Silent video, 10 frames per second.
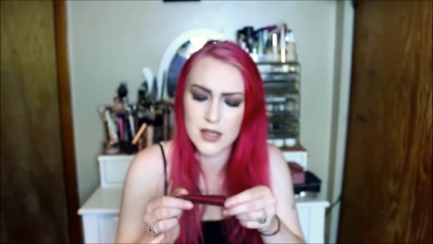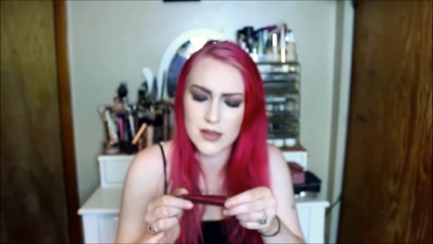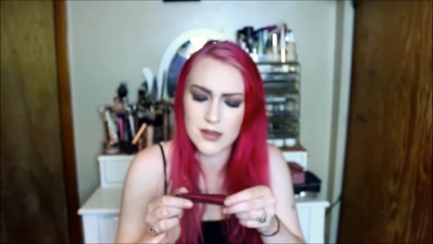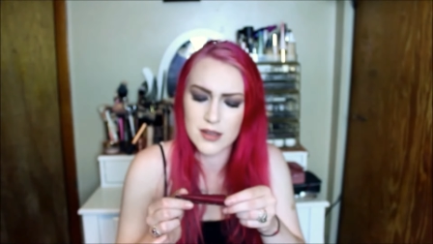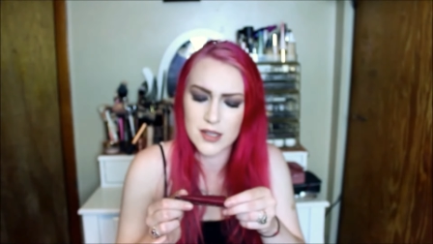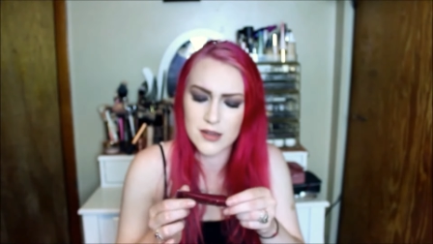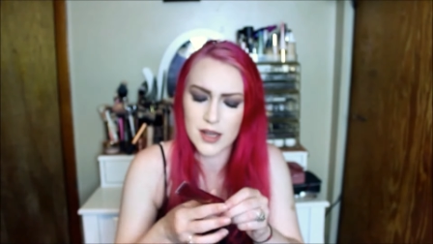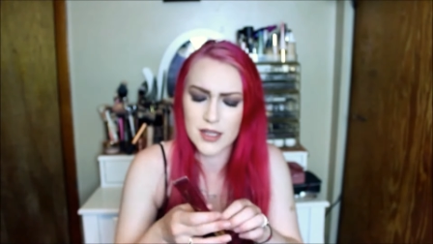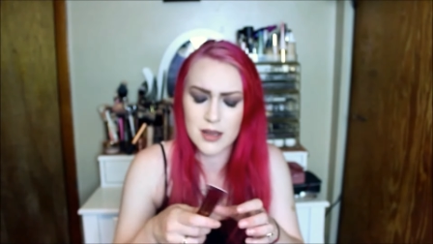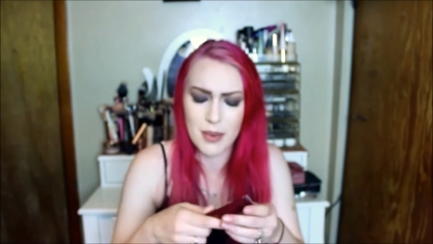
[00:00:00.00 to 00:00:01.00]
this is,
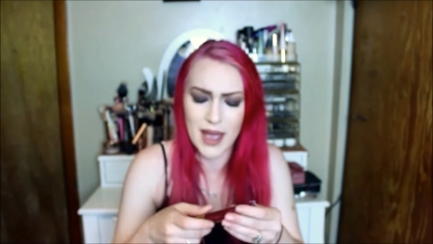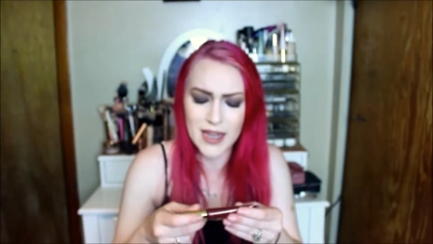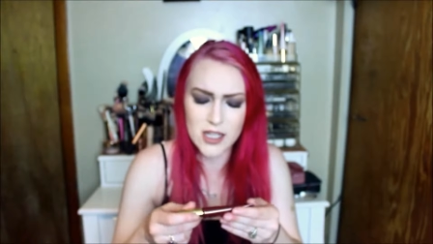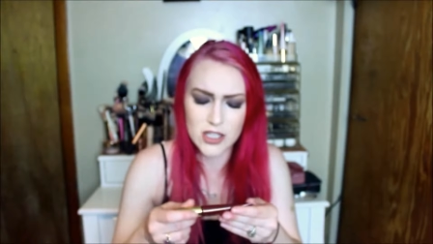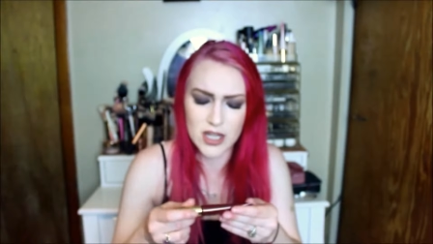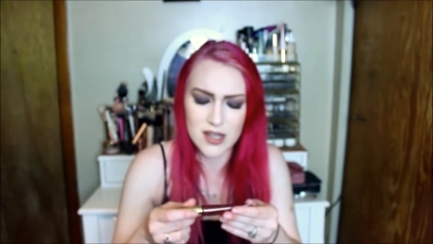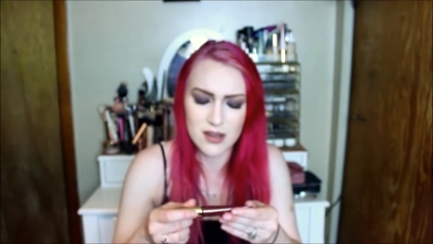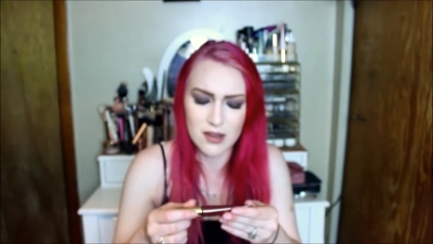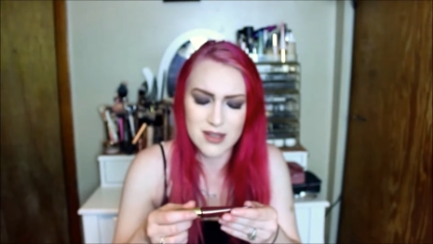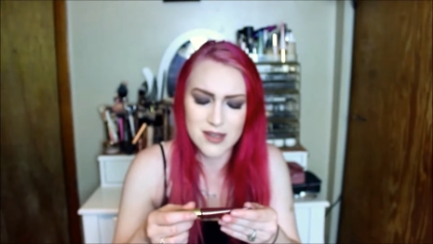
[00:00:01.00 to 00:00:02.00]
like, the packaging
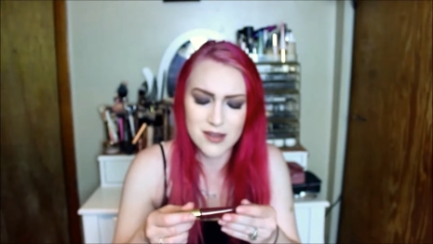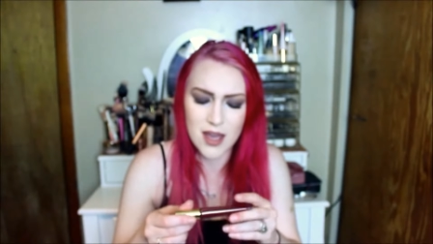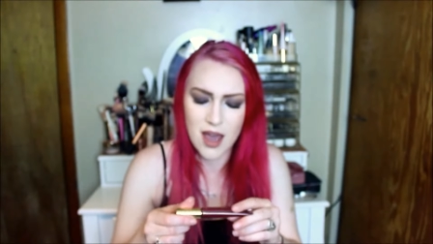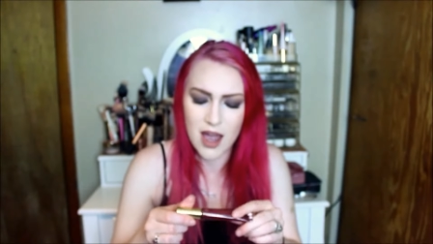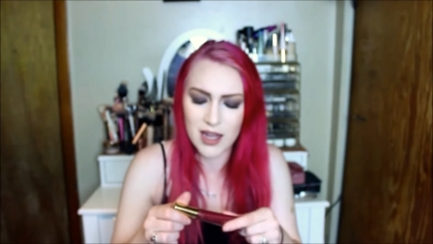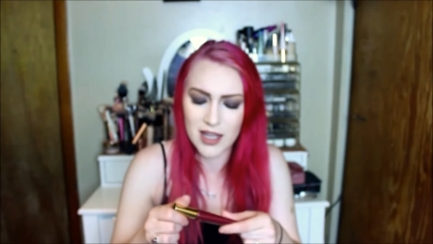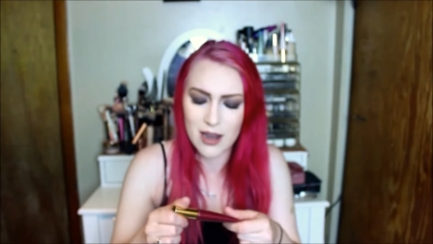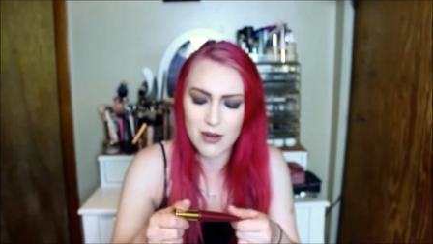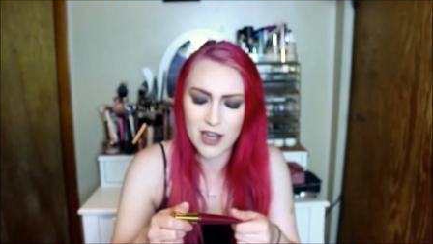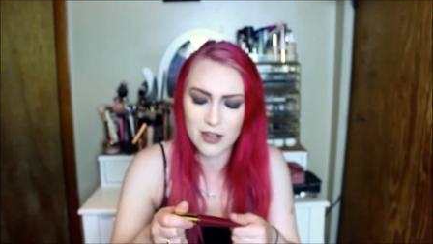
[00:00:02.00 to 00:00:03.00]
is on this. I
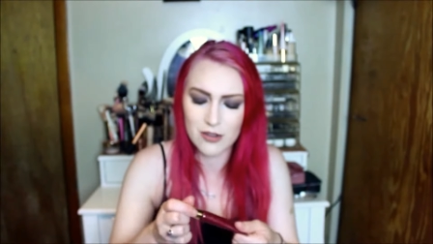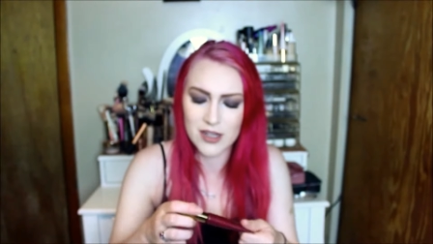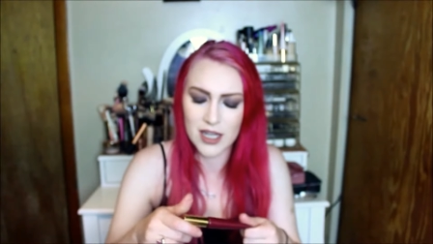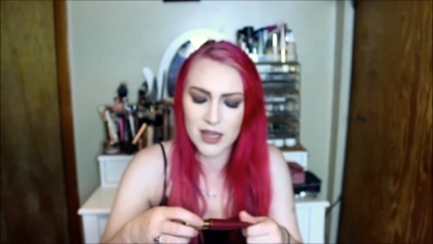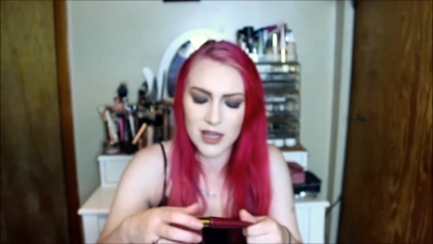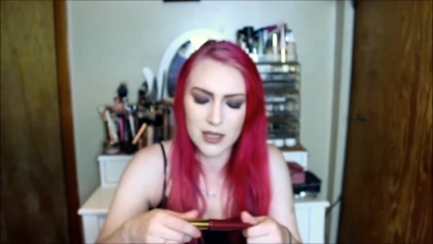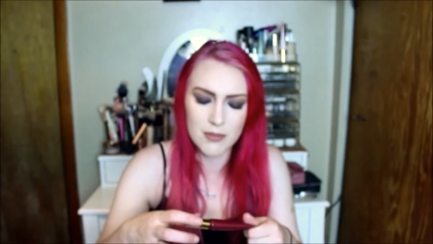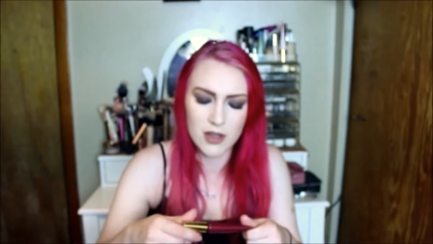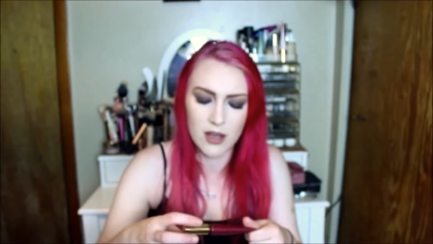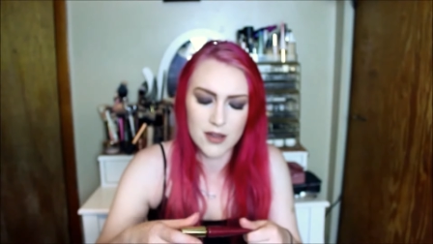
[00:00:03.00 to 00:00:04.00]
like how it kind of looks like a
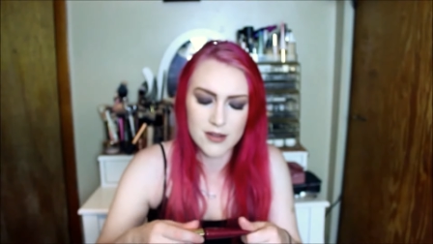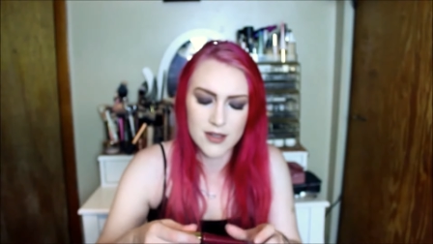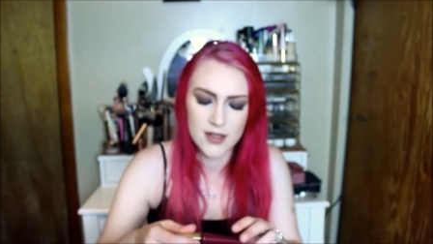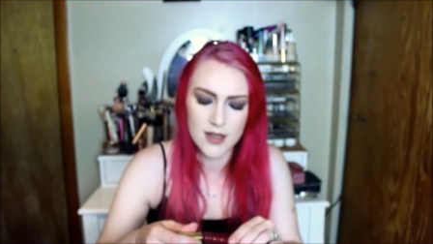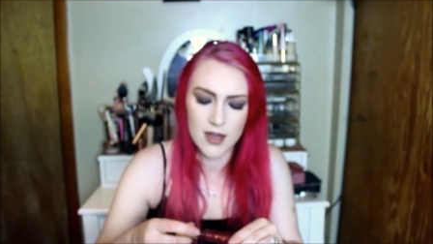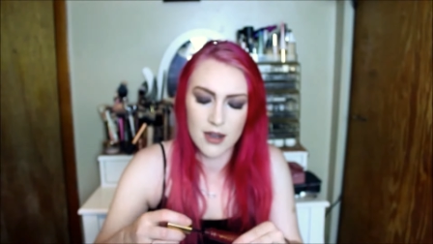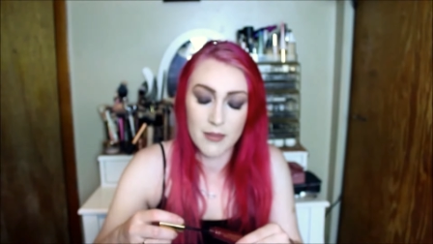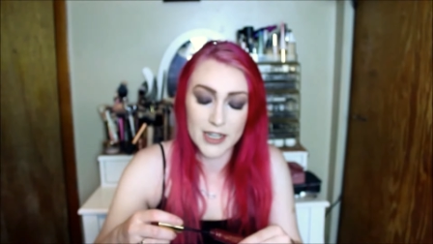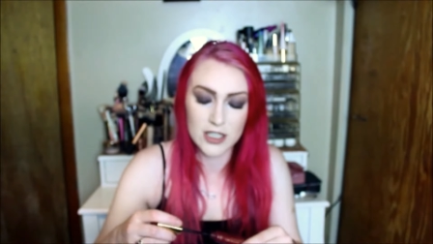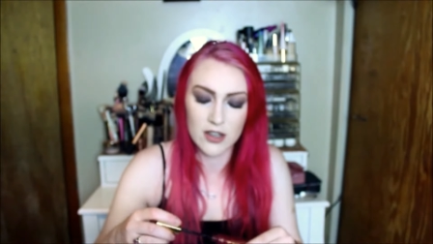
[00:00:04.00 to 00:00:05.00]
lip gloss.
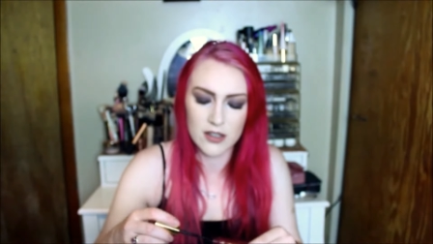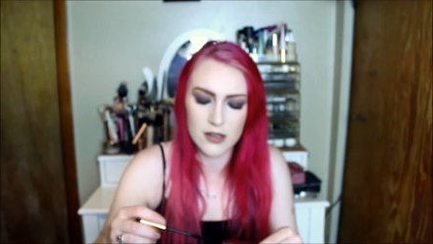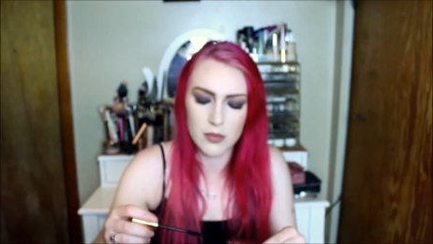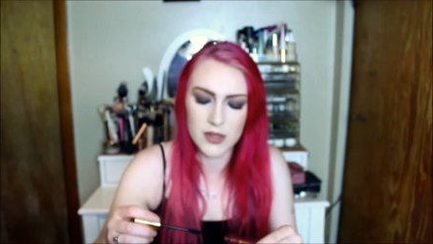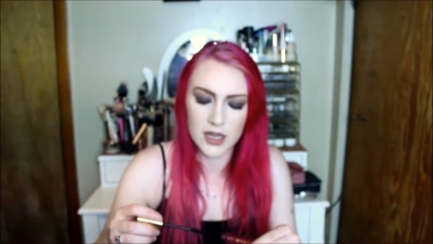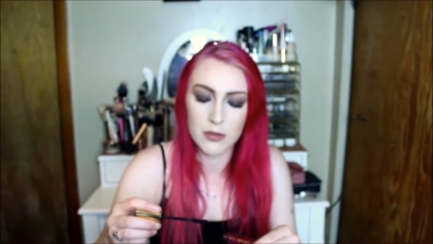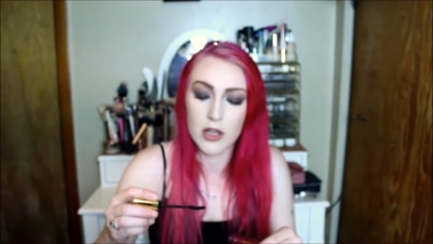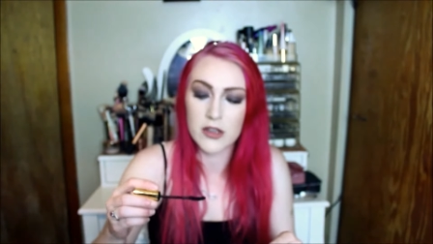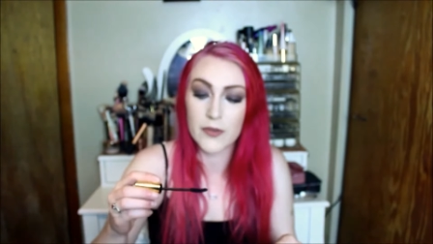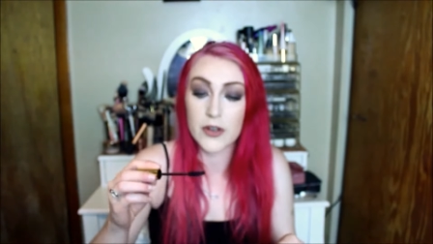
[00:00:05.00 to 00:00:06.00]
Actually, this was a lip
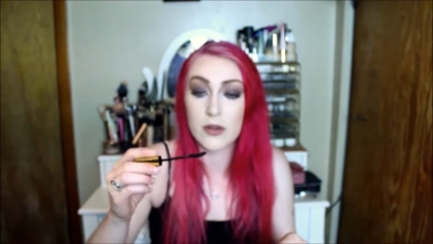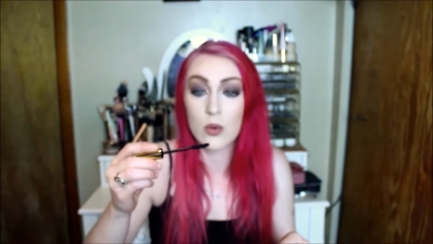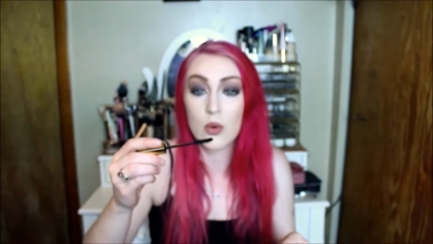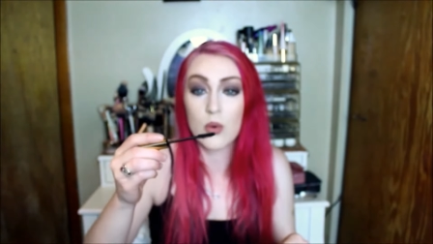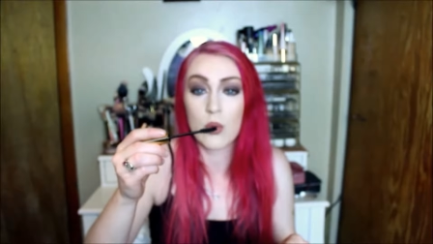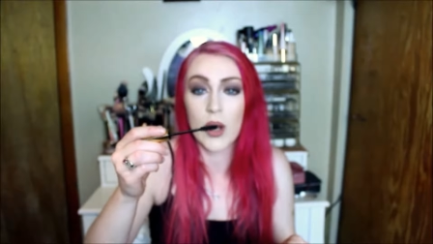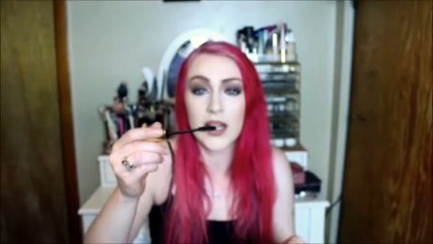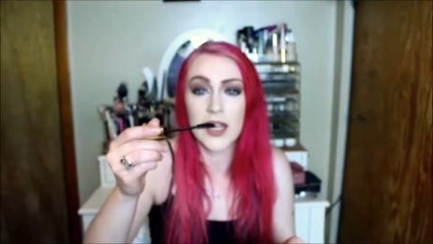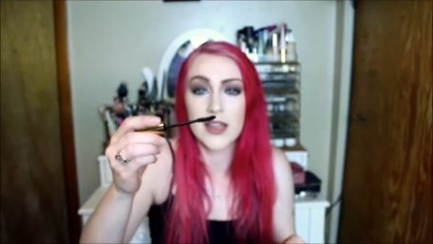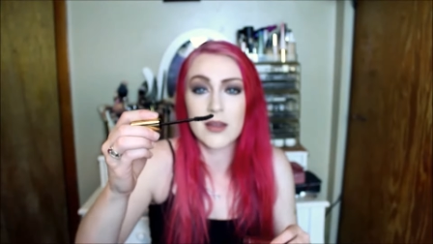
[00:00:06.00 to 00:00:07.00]
gloss at first. Ooh,
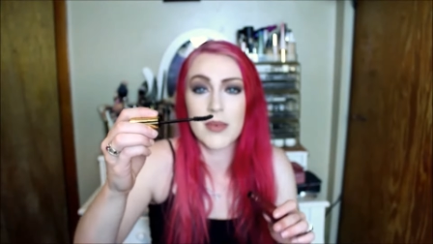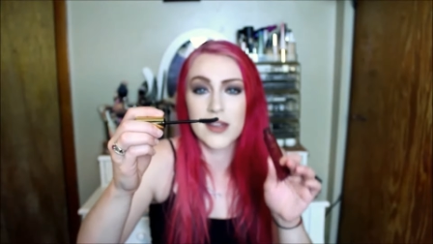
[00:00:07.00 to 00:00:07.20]
I like the